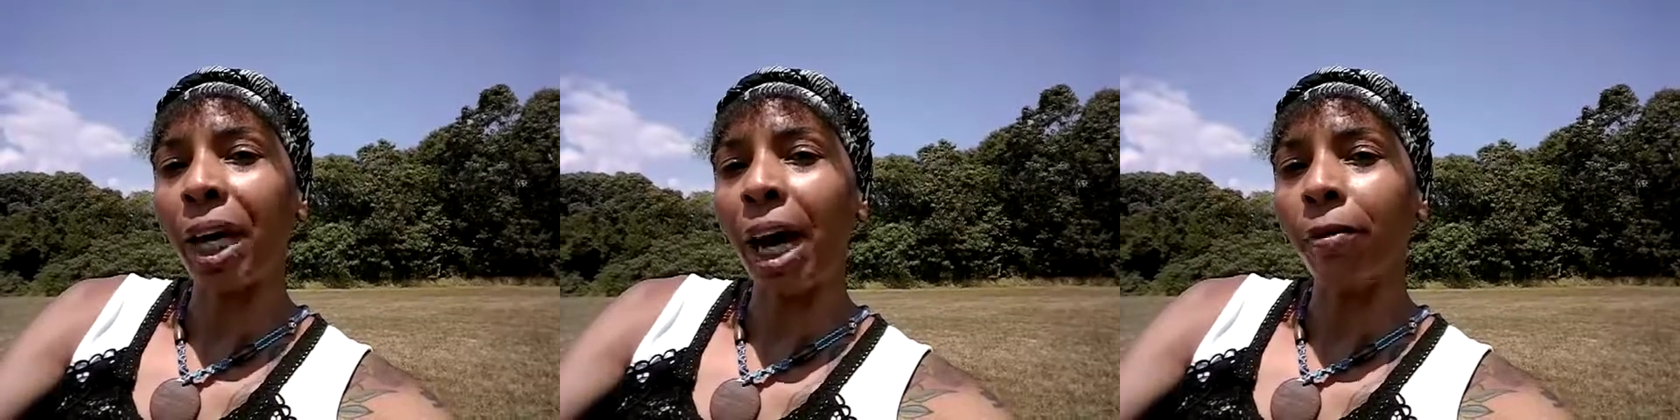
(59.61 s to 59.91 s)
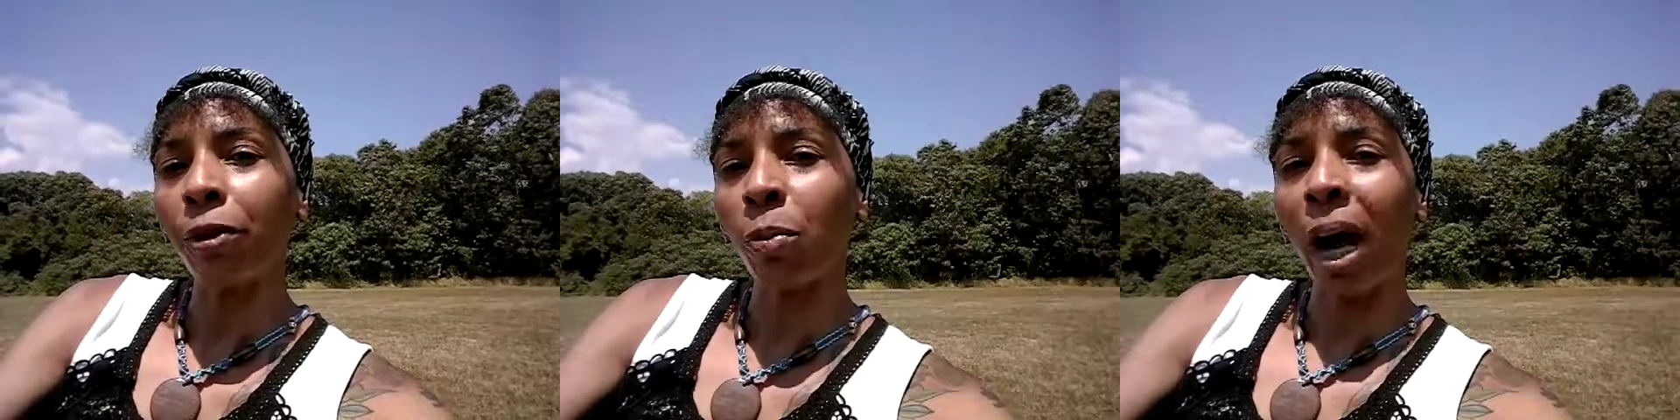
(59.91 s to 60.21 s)

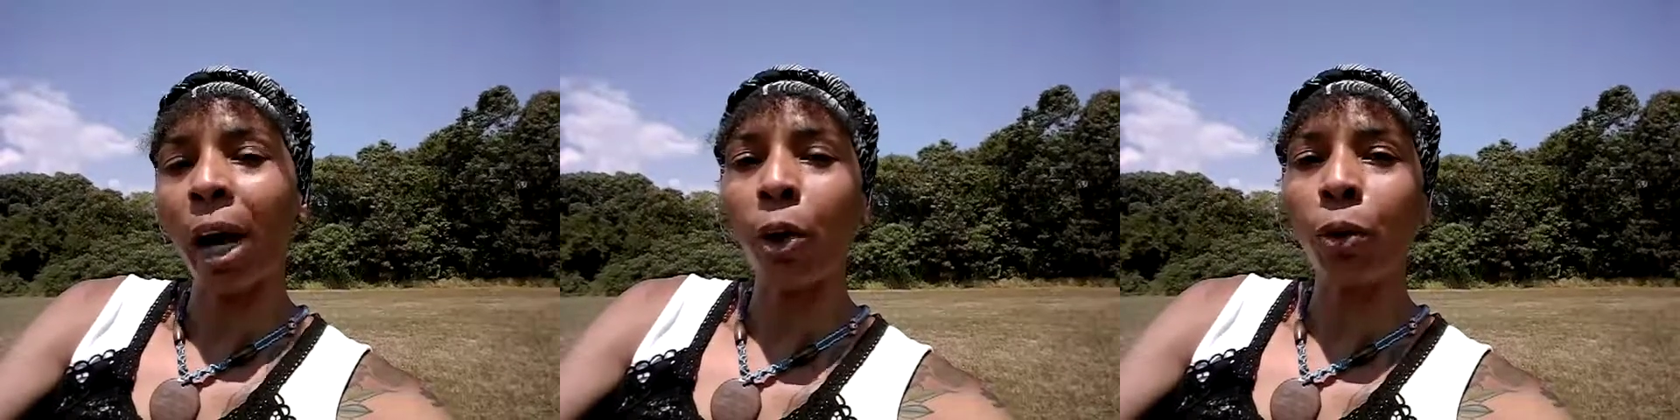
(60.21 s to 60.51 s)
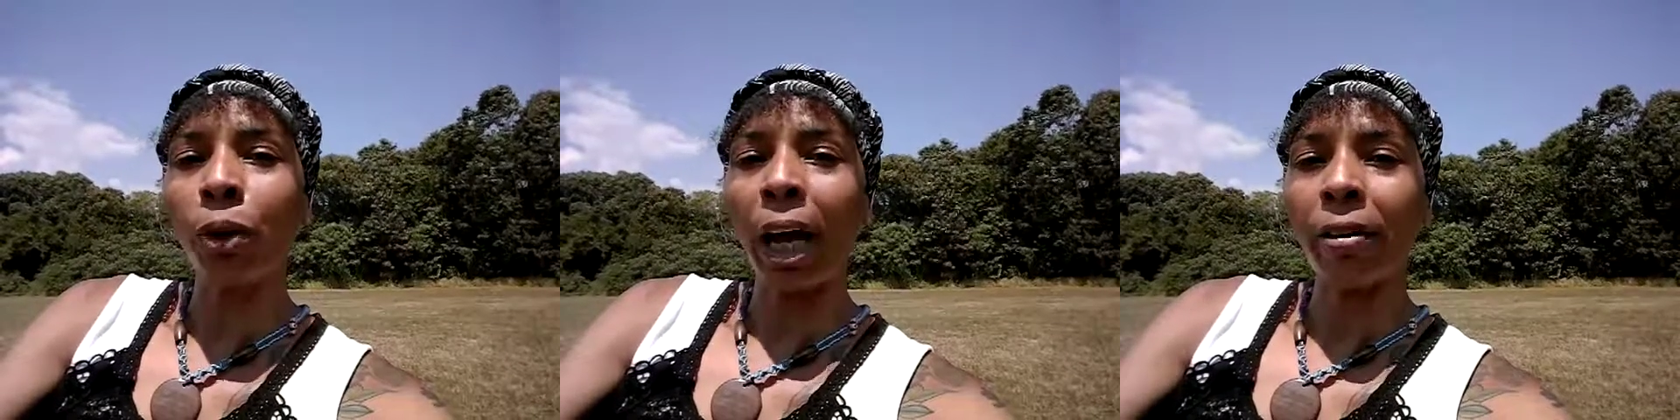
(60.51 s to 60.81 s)
after my
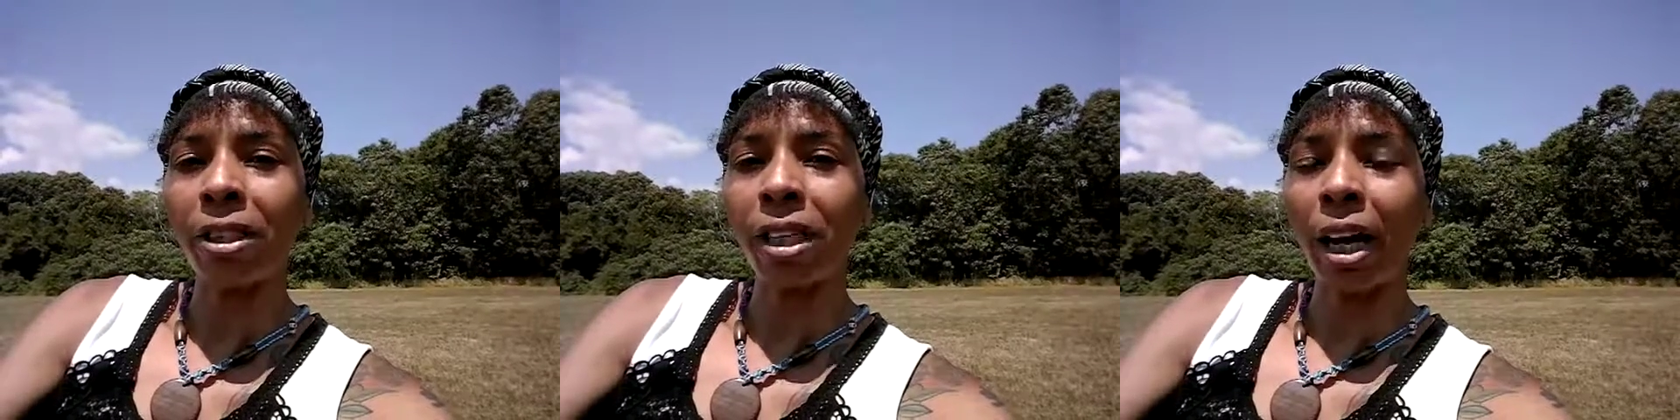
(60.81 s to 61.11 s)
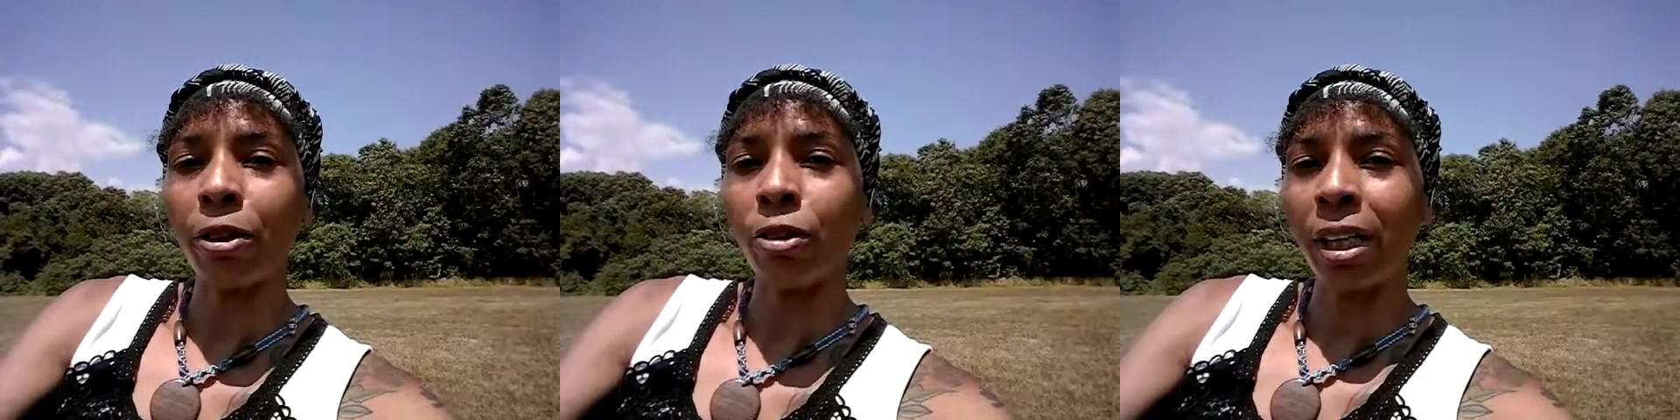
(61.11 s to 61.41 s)
own
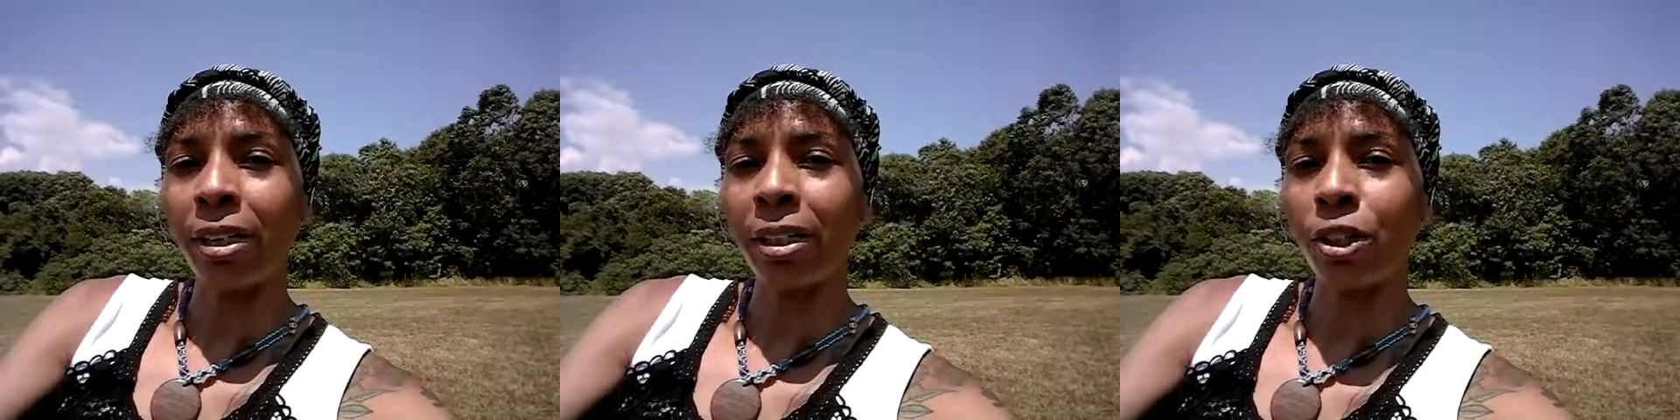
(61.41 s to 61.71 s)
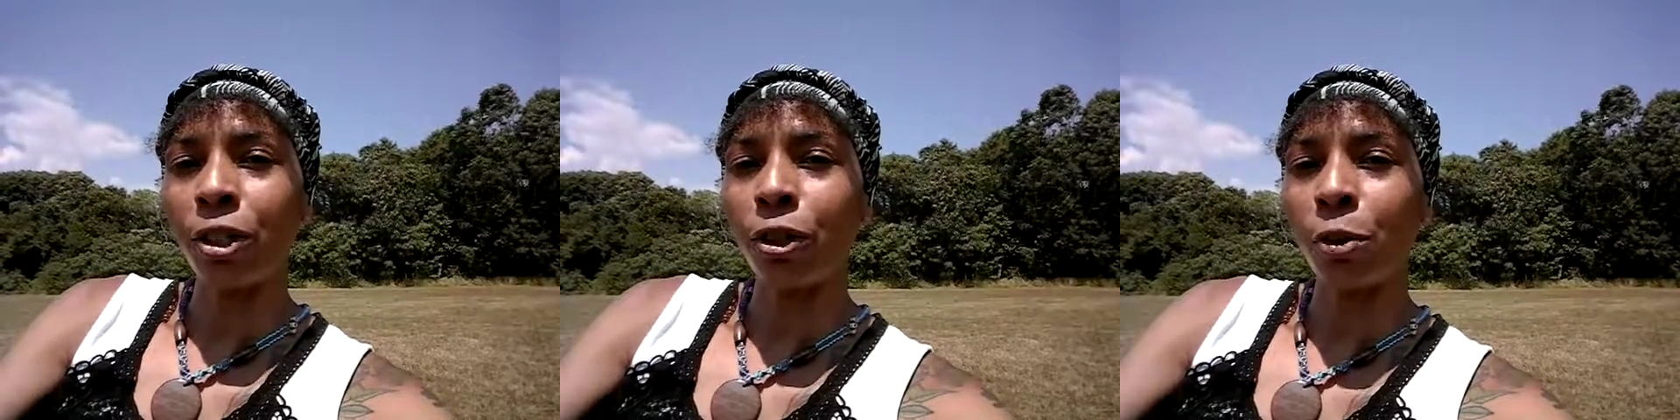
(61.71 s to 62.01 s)
lifestyle
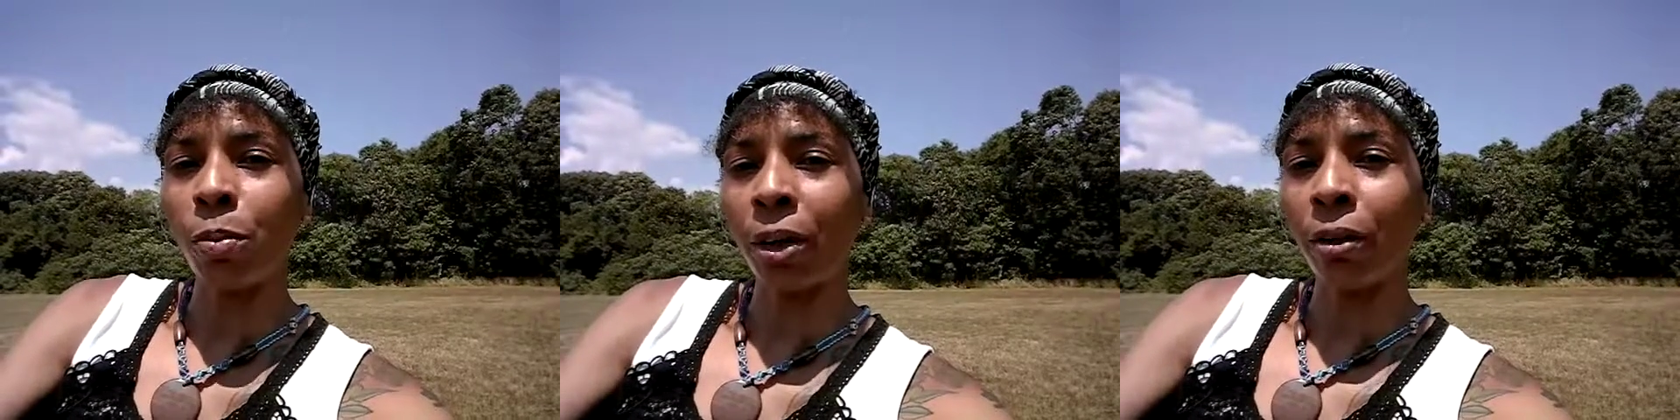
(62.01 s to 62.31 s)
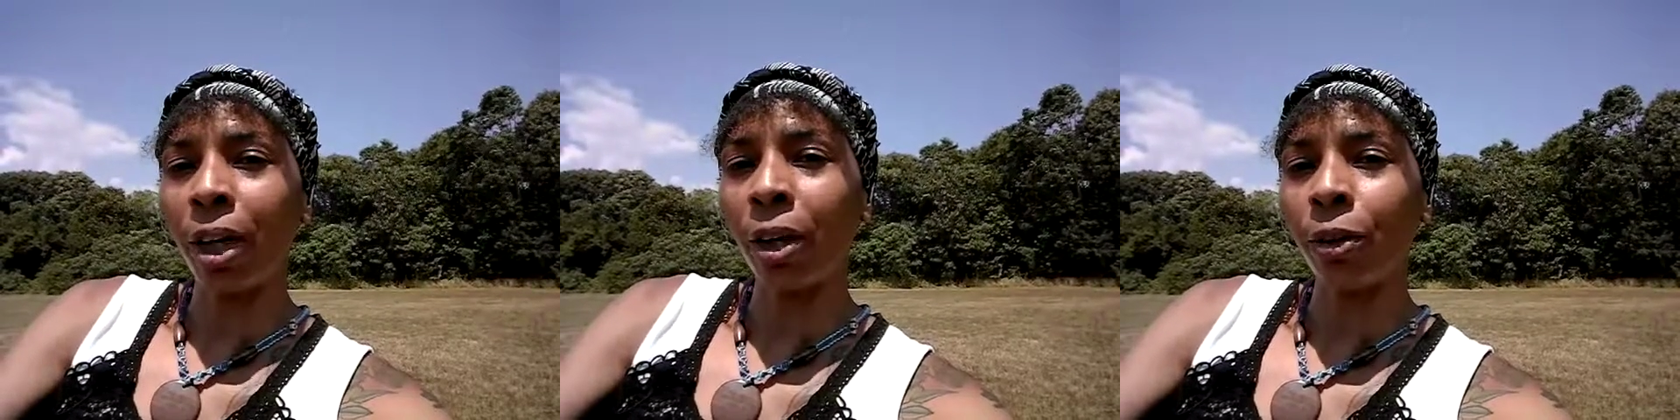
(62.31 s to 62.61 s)
transition to better
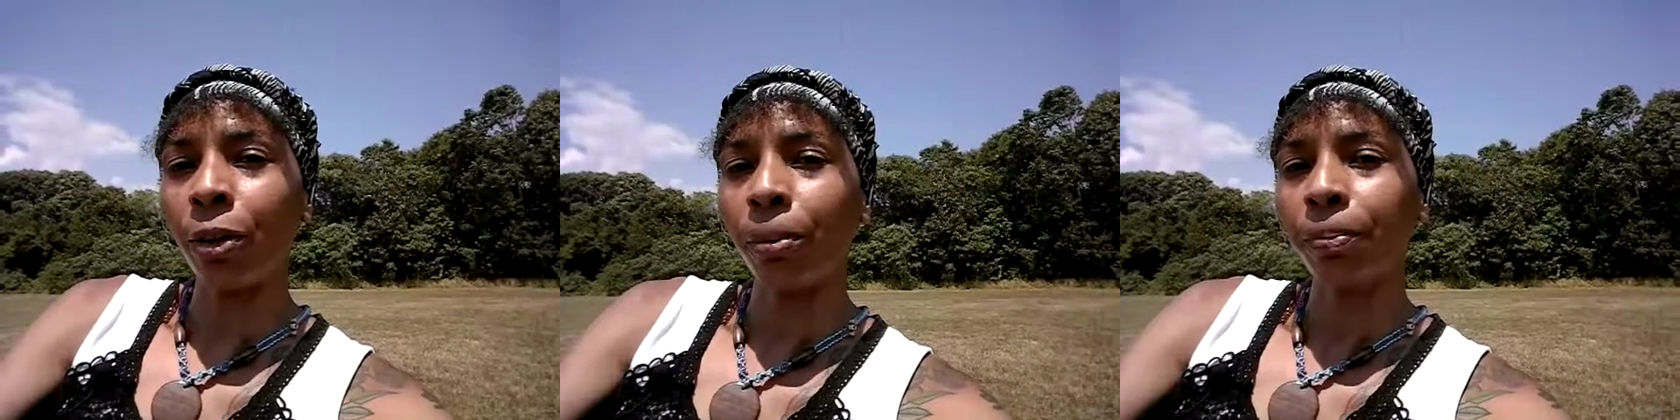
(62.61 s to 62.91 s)
health.